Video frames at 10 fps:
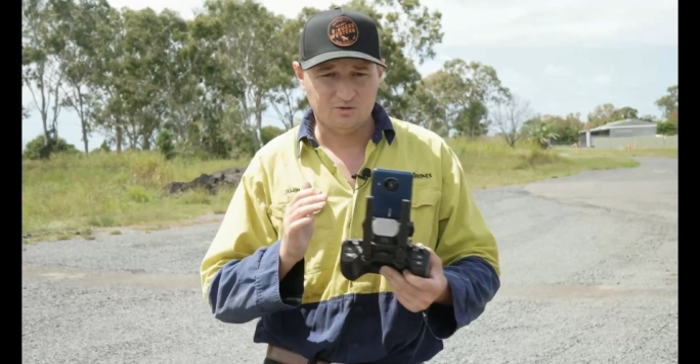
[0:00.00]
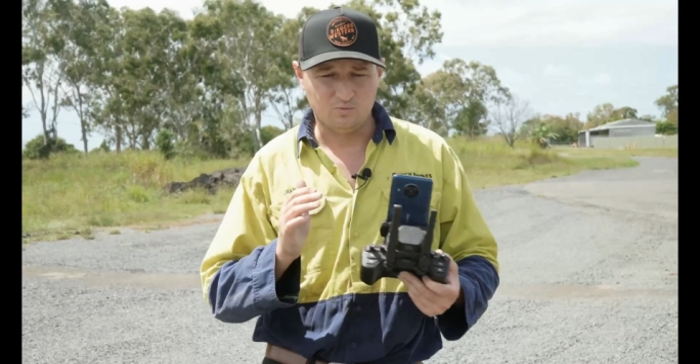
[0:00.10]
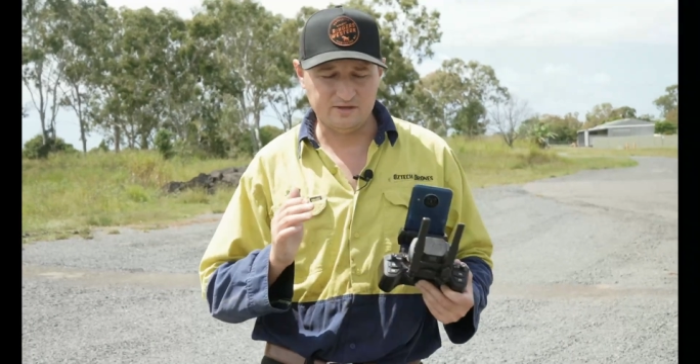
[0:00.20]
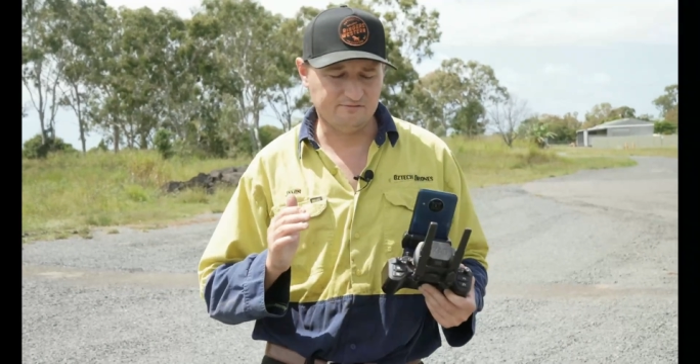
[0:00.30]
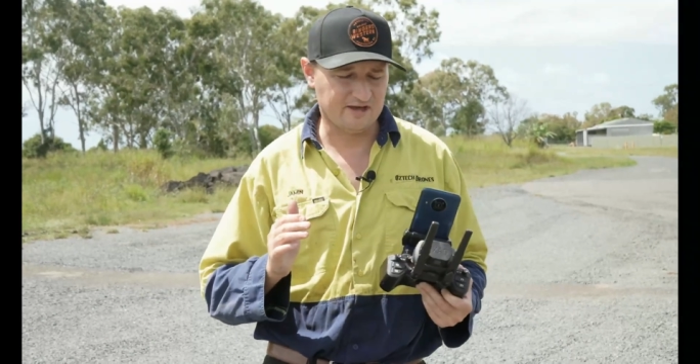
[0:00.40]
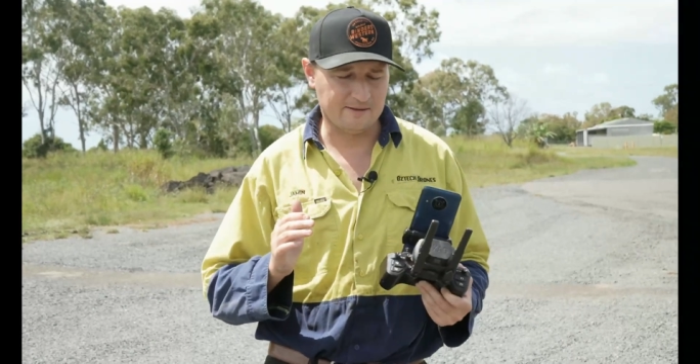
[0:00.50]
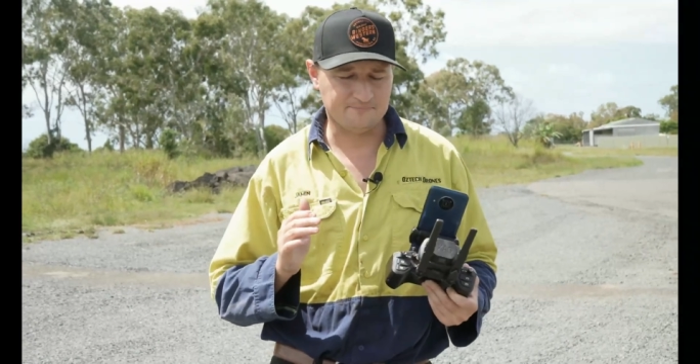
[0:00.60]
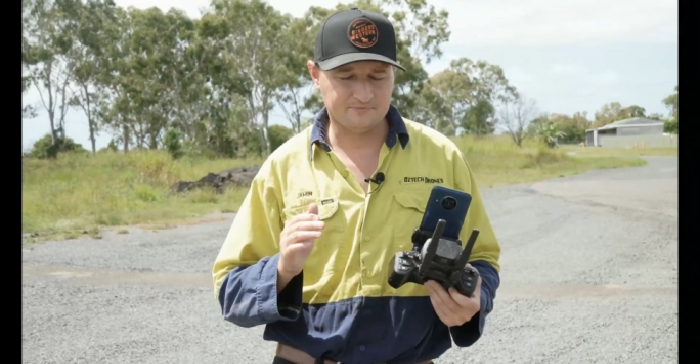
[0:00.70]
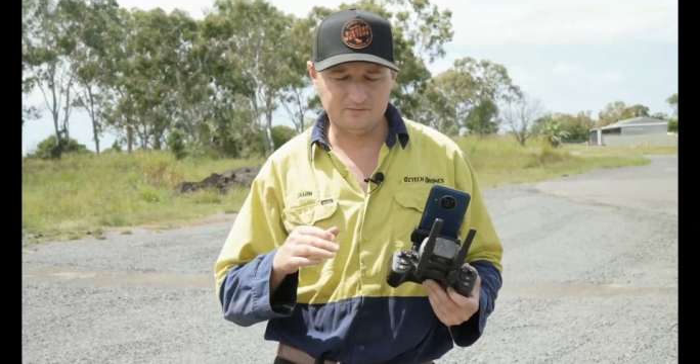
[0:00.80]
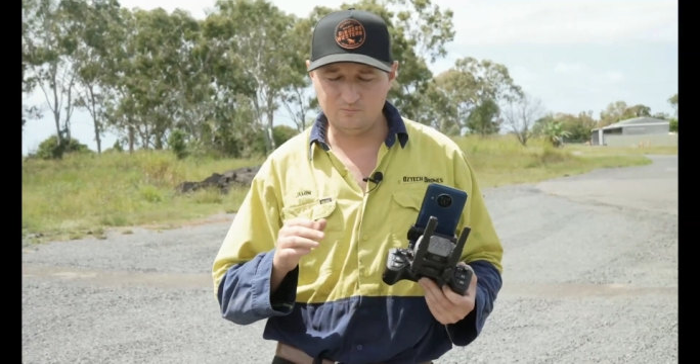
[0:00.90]
We've,
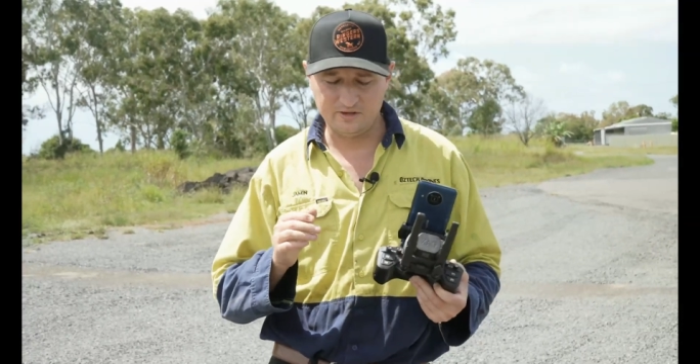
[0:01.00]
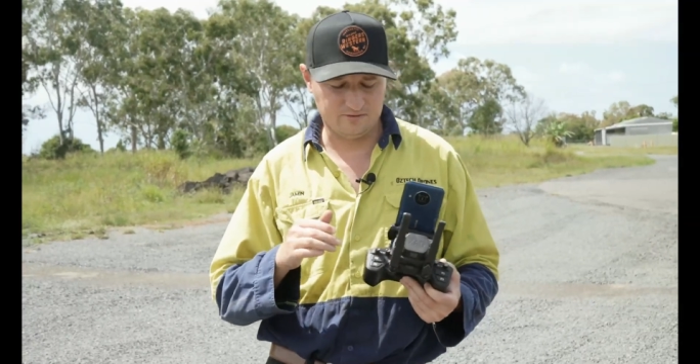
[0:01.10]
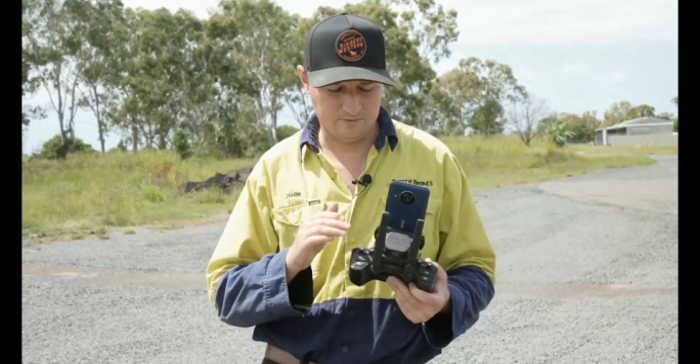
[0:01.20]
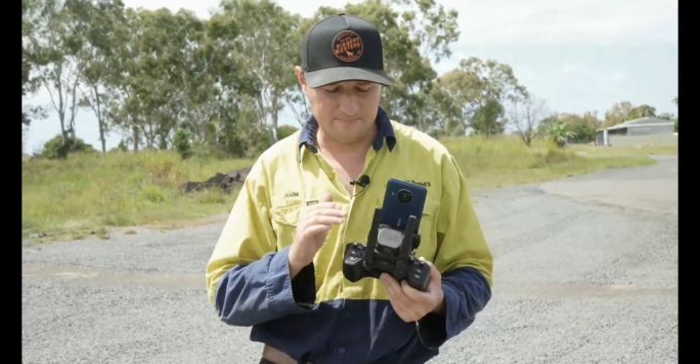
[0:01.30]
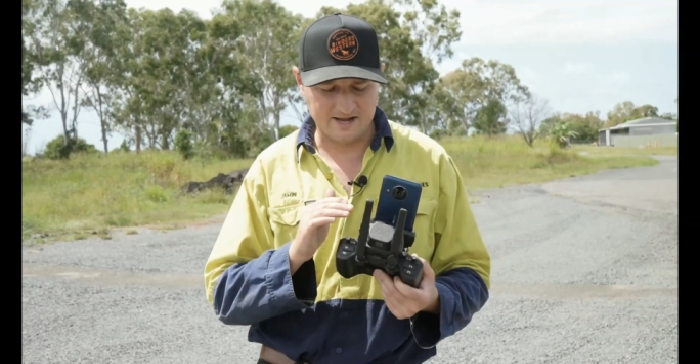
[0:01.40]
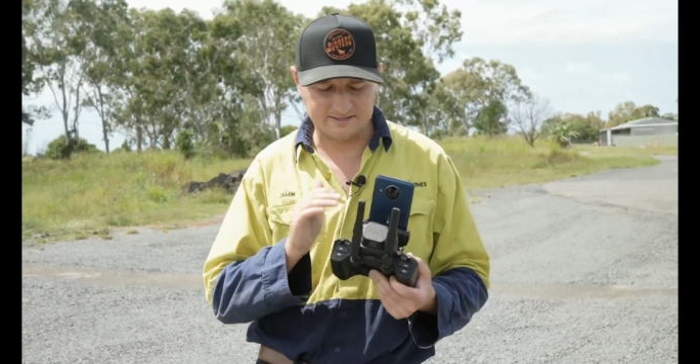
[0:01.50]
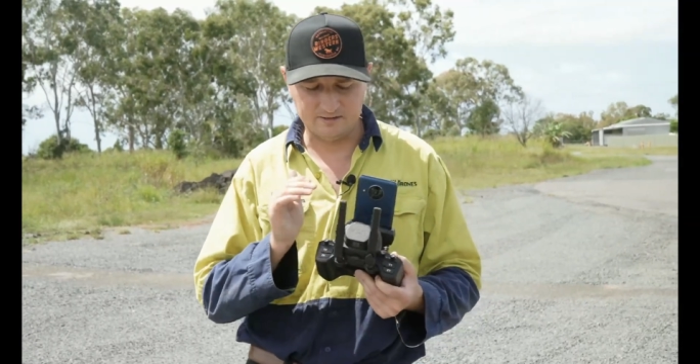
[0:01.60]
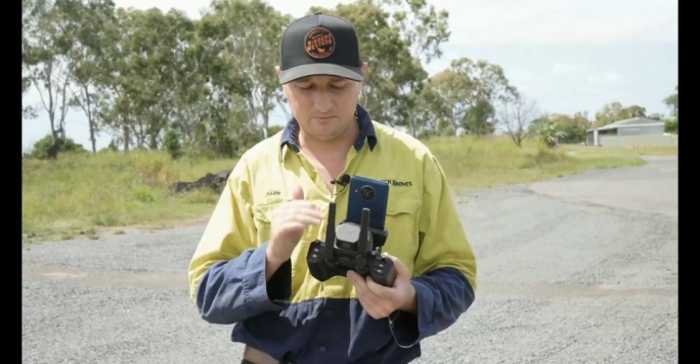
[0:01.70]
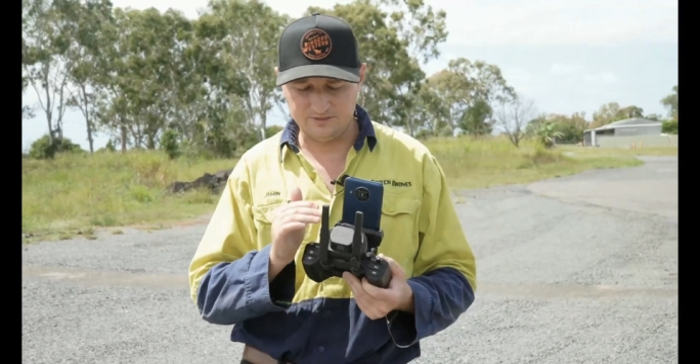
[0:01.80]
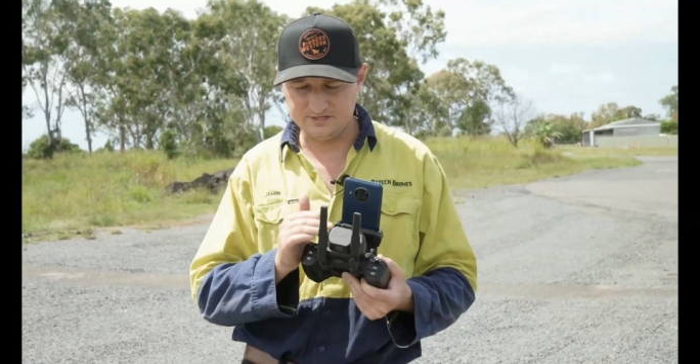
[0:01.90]
whether we mark it
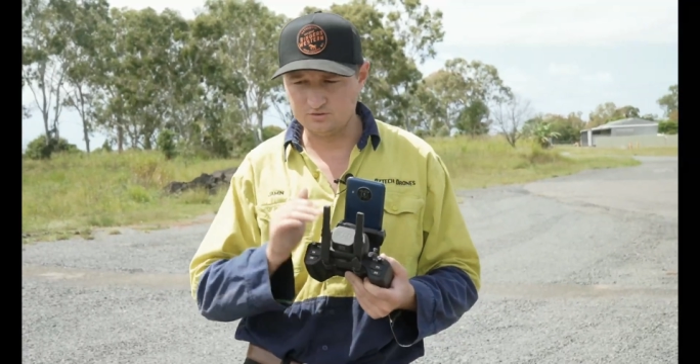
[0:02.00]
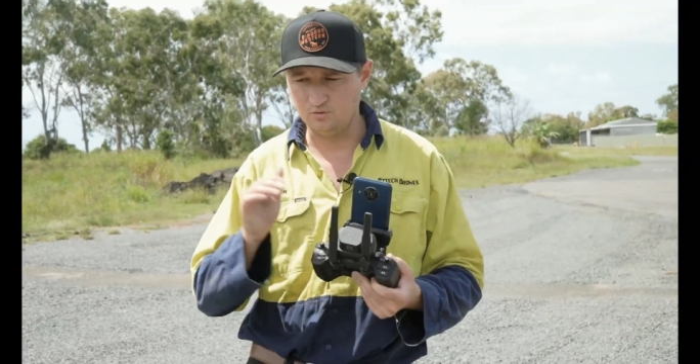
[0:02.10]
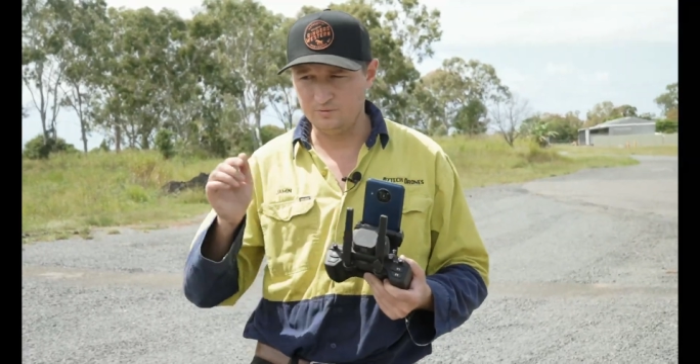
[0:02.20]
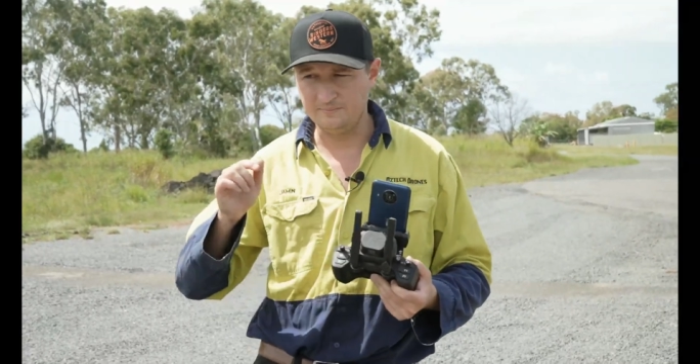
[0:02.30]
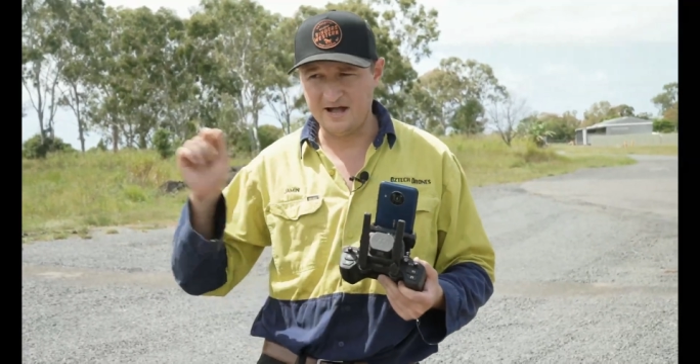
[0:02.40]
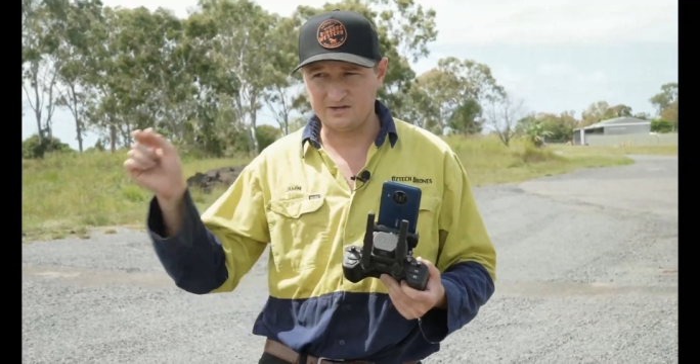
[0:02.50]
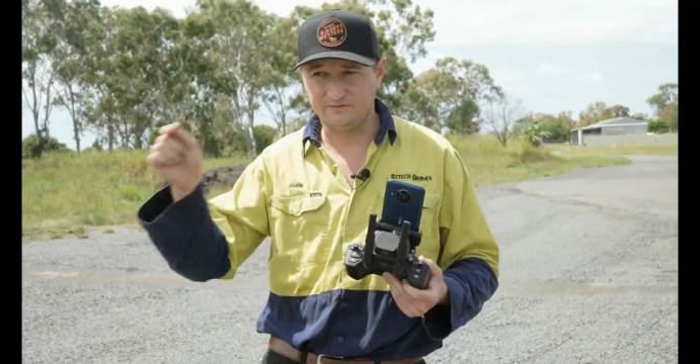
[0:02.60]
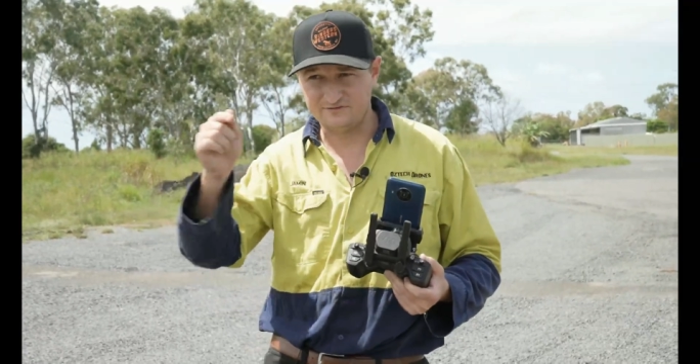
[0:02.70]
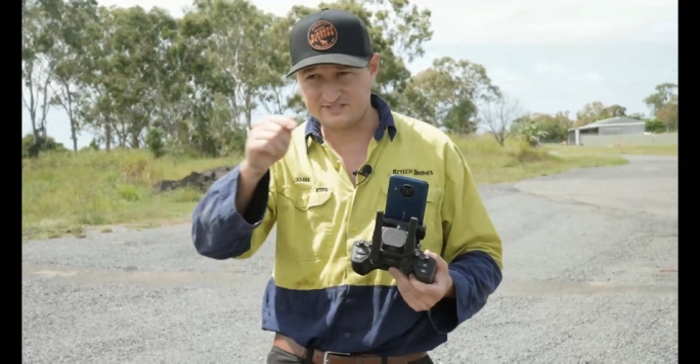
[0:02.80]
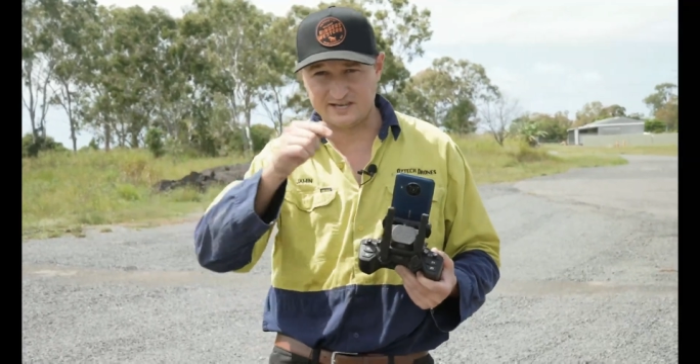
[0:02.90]
out with this or we mark it
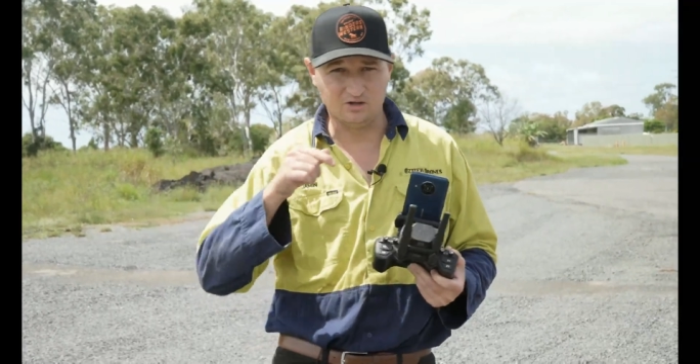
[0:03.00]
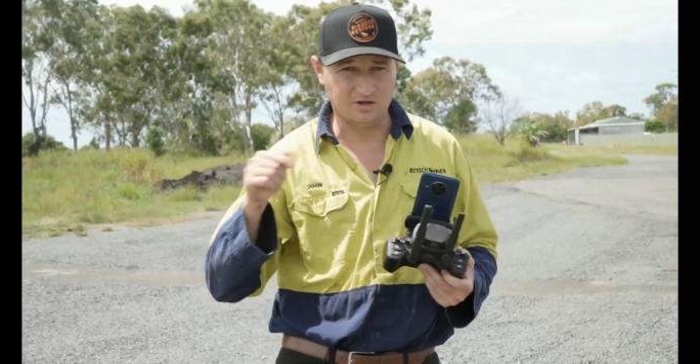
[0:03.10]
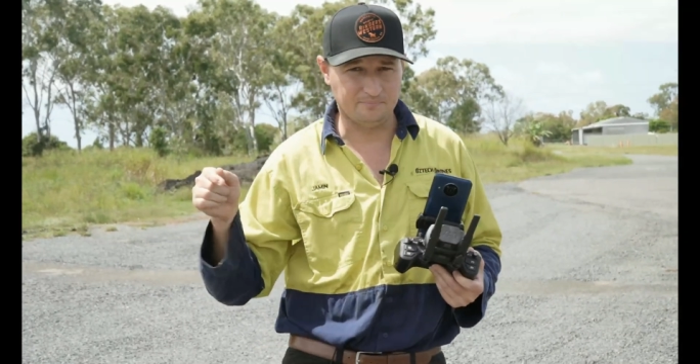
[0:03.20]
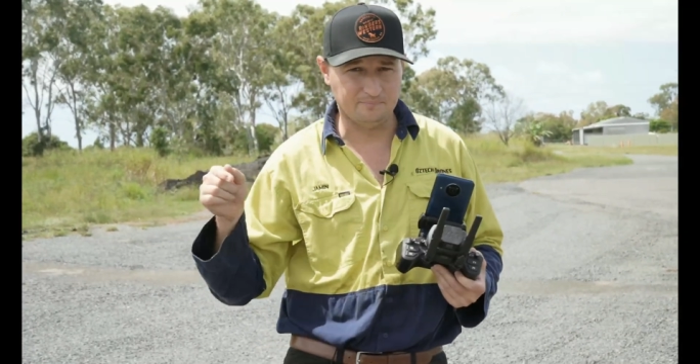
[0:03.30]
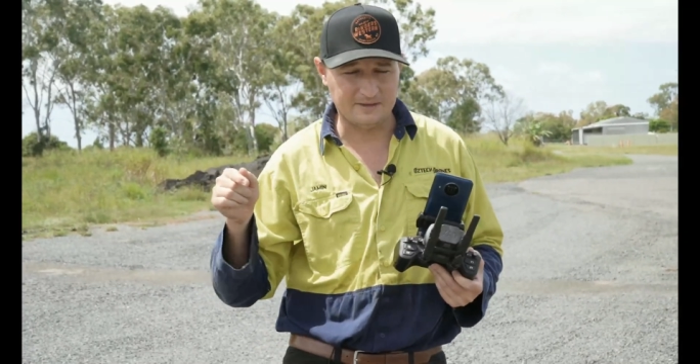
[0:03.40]
off a satellite